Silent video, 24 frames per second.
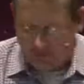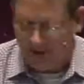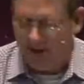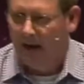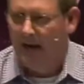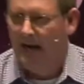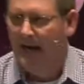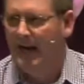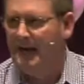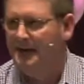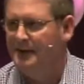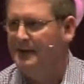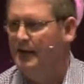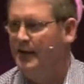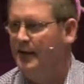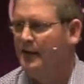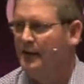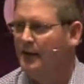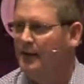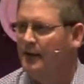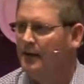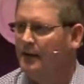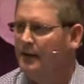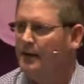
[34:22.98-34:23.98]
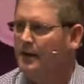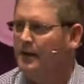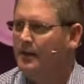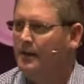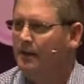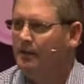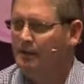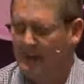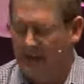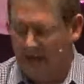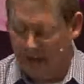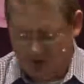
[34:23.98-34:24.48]
of God?
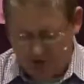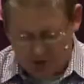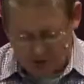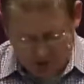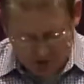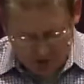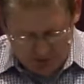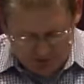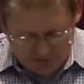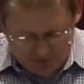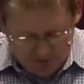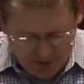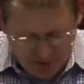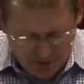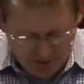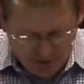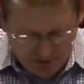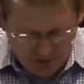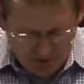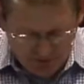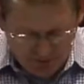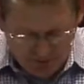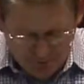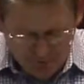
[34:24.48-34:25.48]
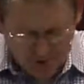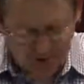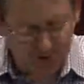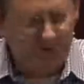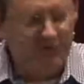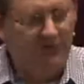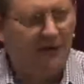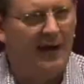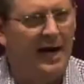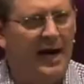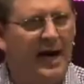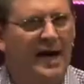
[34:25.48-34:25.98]
The answer is found in verse
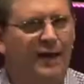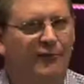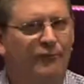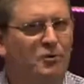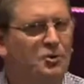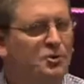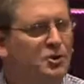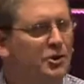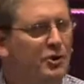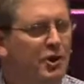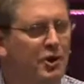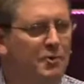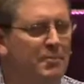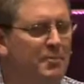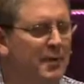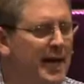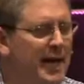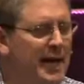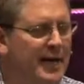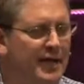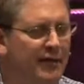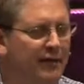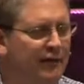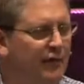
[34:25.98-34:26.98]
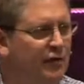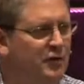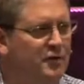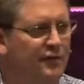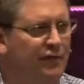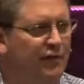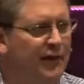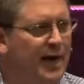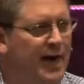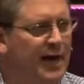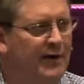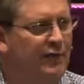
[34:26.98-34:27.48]
5. Would you look back at verse
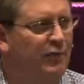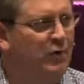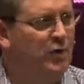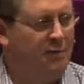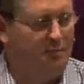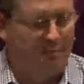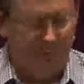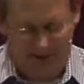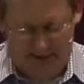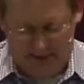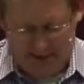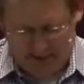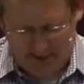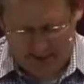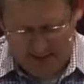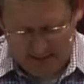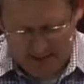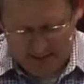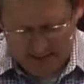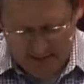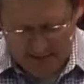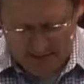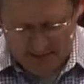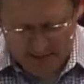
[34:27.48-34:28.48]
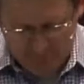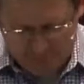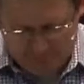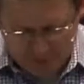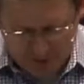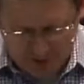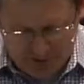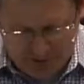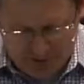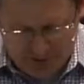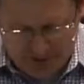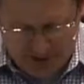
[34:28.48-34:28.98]
5 with me?
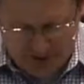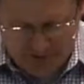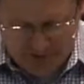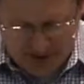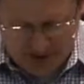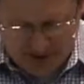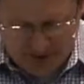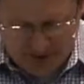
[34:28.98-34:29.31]
Verse 5